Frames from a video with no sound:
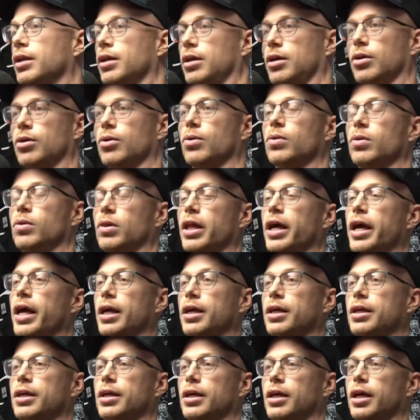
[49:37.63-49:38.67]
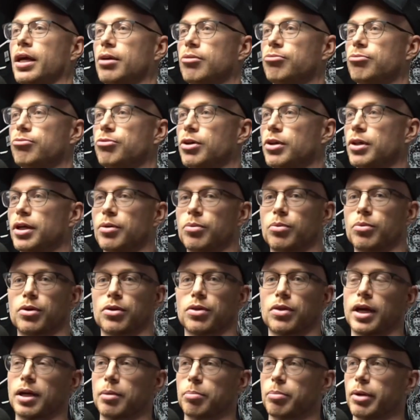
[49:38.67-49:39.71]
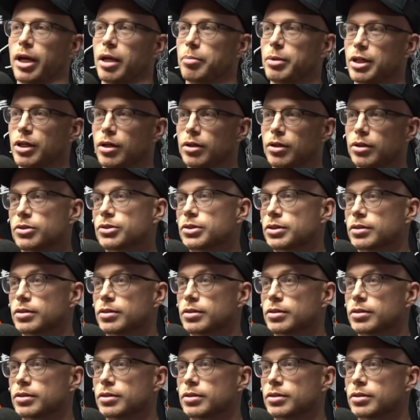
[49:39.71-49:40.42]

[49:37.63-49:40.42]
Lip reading: a whole lake and fill it with like baby dolls,